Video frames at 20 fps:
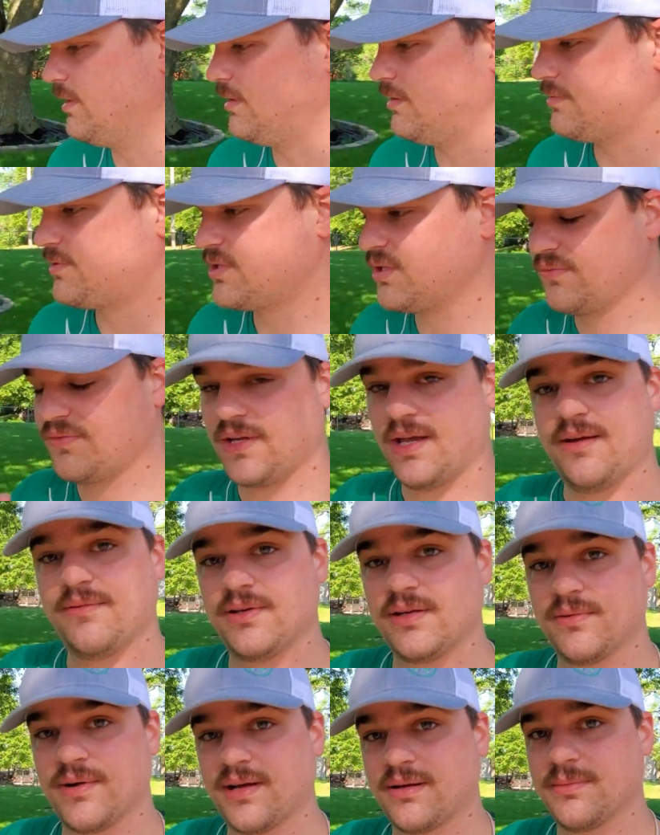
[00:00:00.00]
So if you have
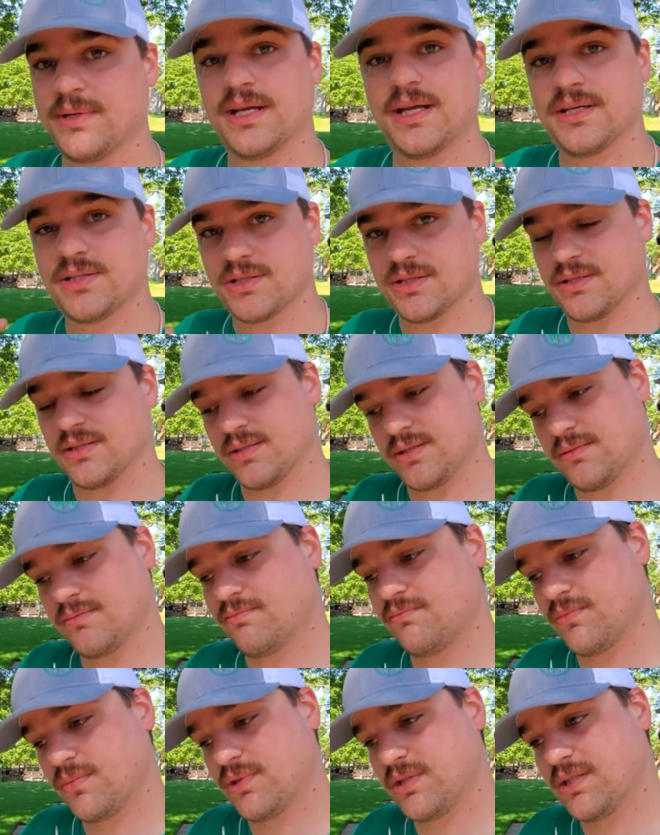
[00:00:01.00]
any recommendations,
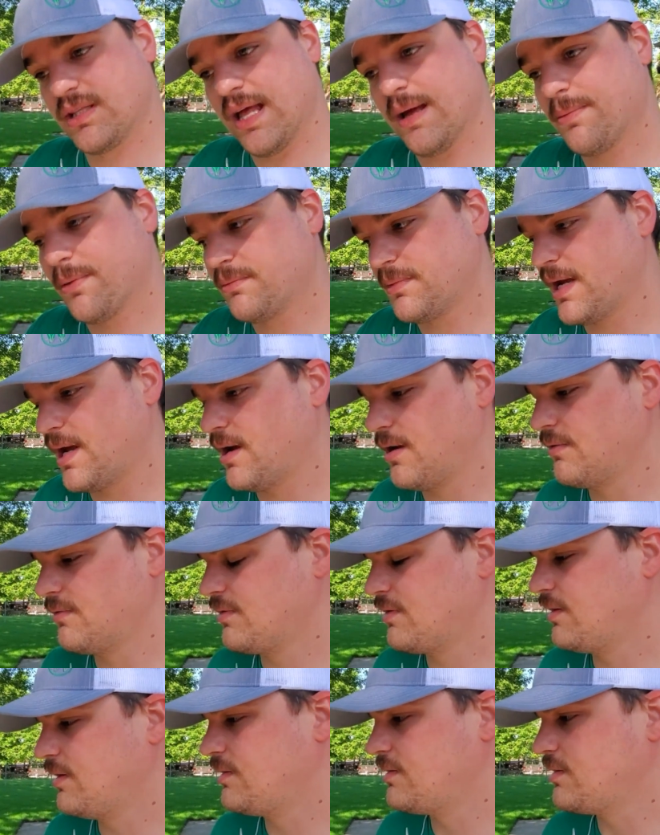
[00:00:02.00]
slap them down
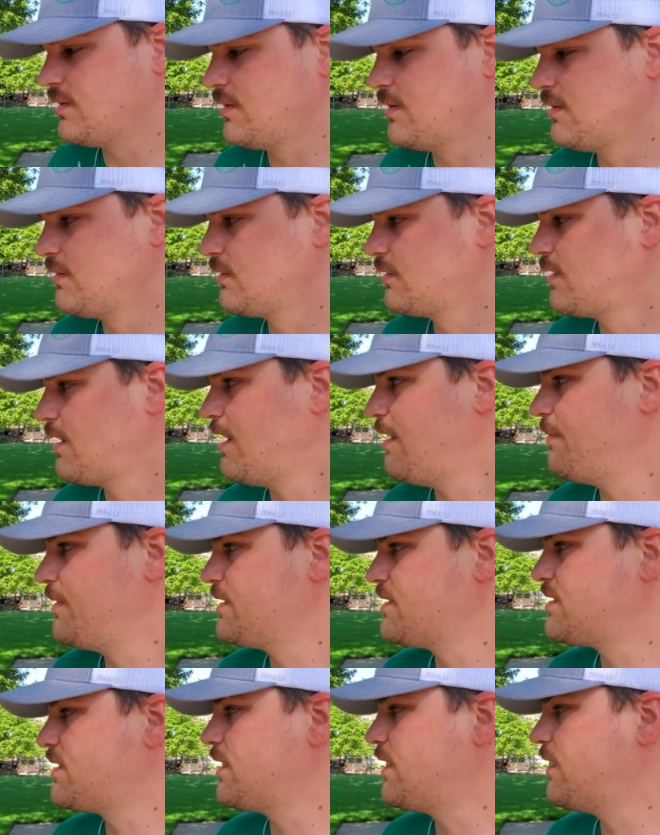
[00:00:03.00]
in the
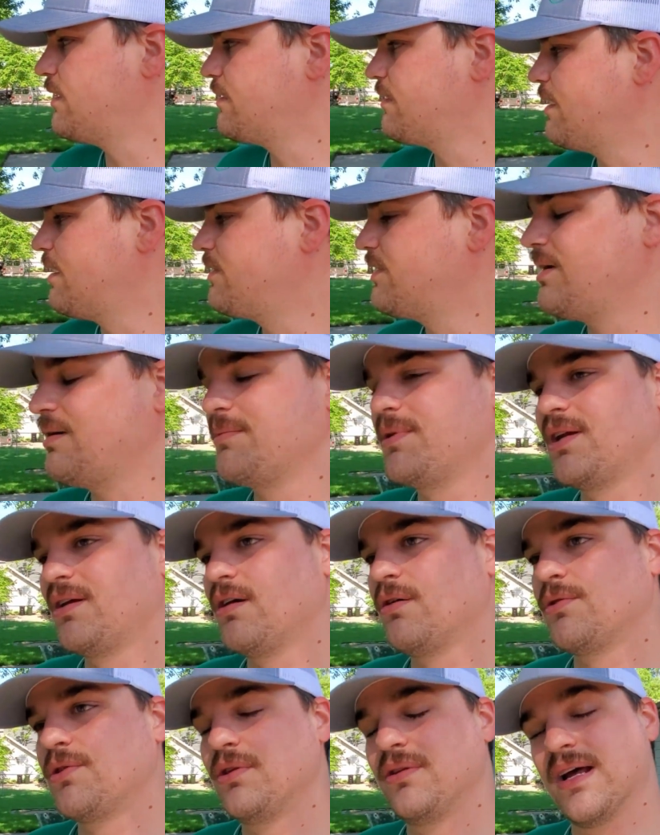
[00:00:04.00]
comments there. I think I'm going to
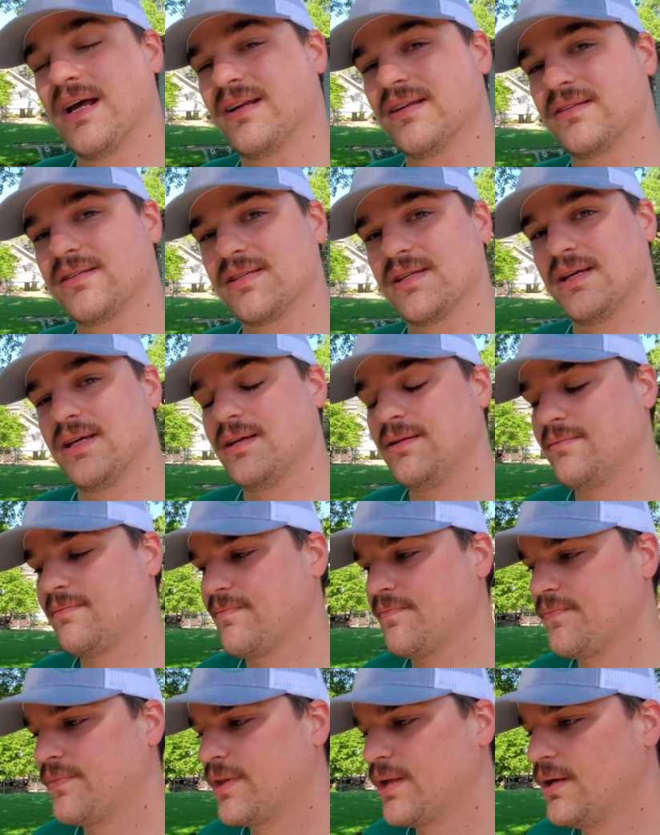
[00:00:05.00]
go with United Seed,
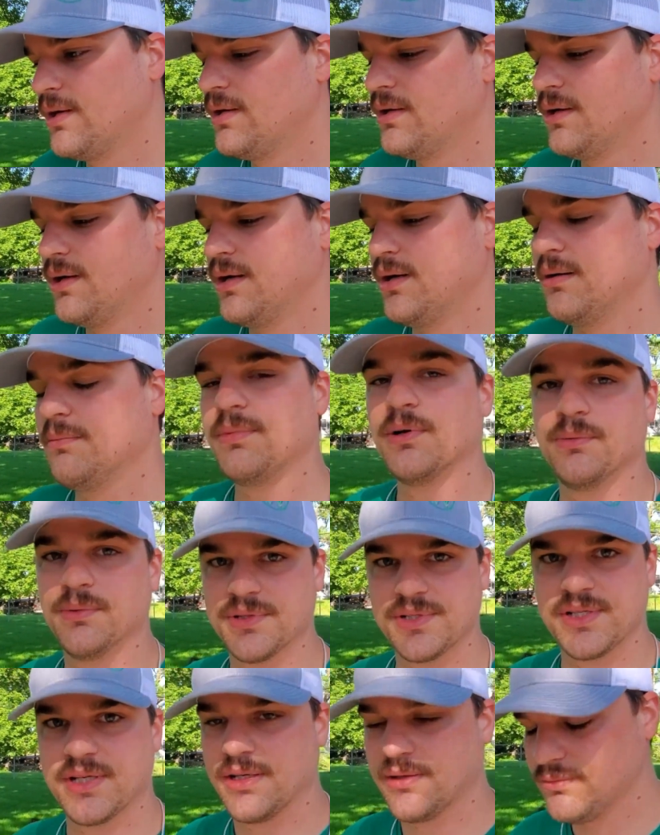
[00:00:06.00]
but we'll
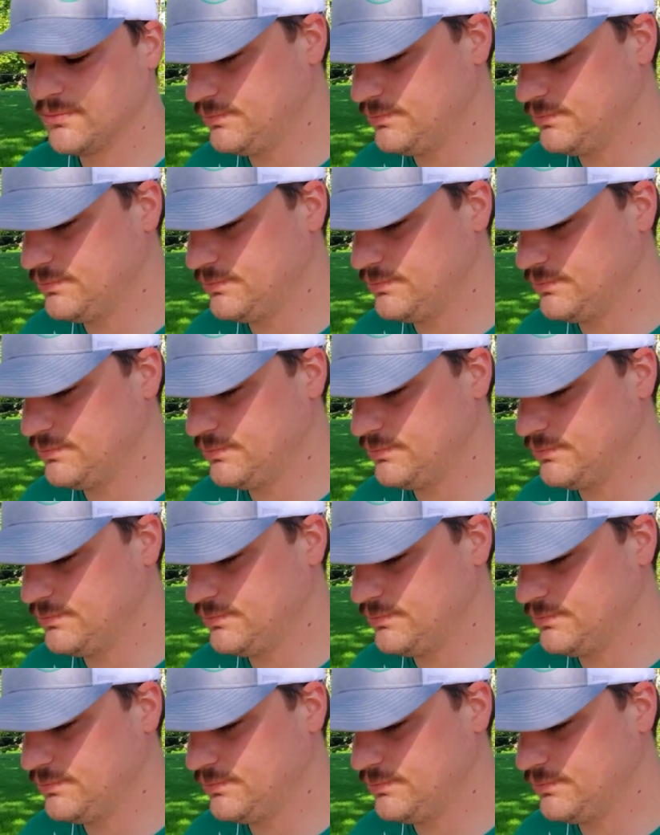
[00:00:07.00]
see.